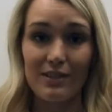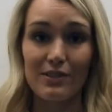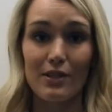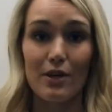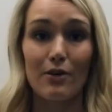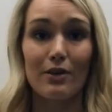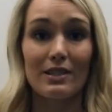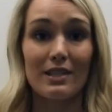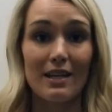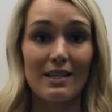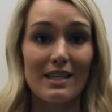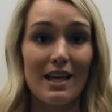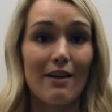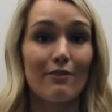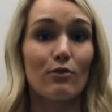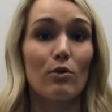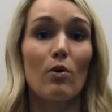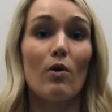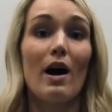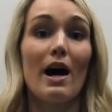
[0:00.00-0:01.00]
So it does
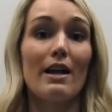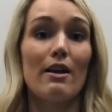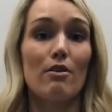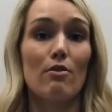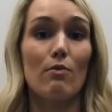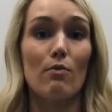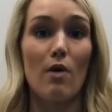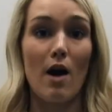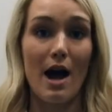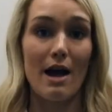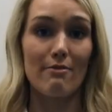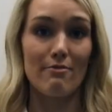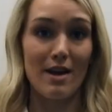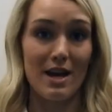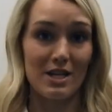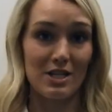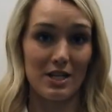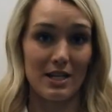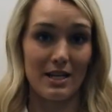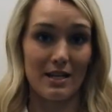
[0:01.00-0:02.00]
have quite a
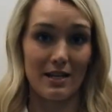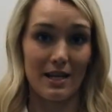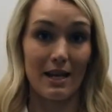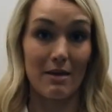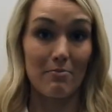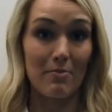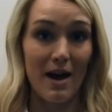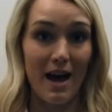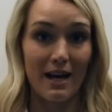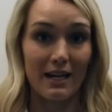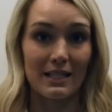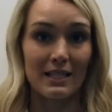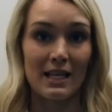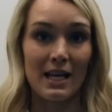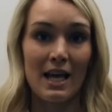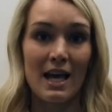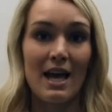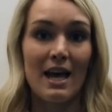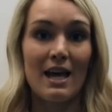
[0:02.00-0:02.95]
wide-ranging impact.